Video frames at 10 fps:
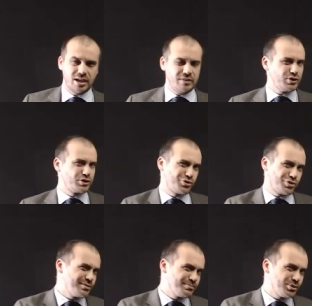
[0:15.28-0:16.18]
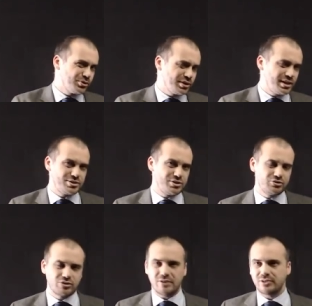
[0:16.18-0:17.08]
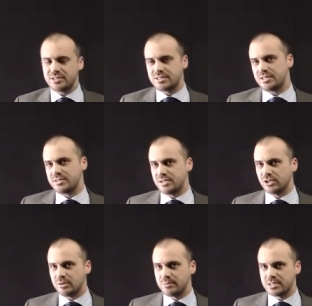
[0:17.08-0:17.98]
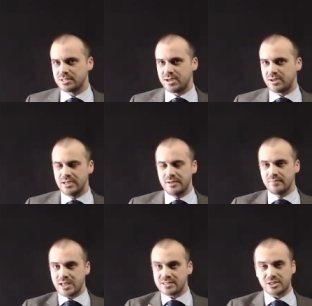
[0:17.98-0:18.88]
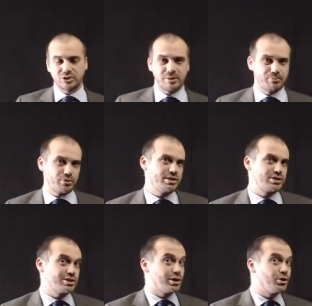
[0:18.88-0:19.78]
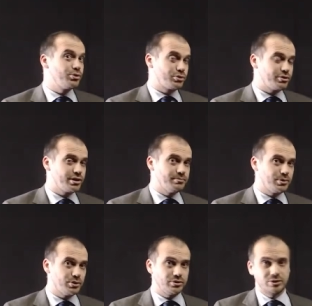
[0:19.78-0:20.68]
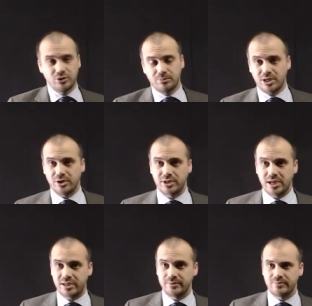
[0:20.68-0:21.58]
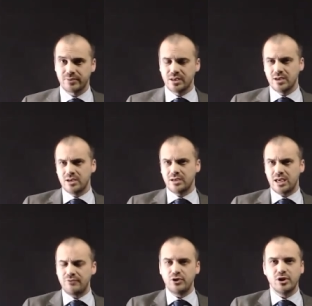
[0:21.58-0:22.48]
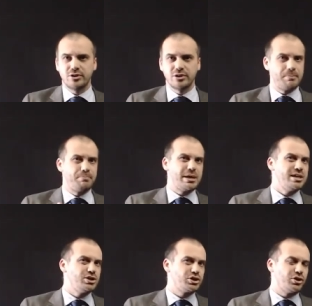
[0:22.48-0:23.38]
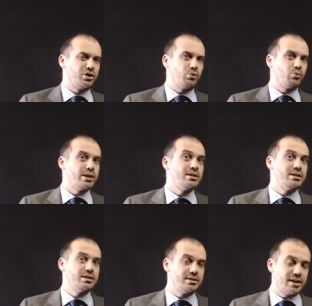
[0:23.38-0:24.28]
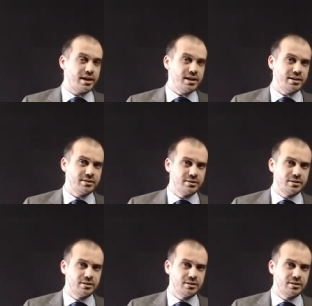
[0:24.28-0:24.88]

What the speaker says: If a cricket ball hits you traveling at 60 kilometers an hour, that's actually a pretty slow cricket ball, you'll be okay. If you go to the beach on a windy day,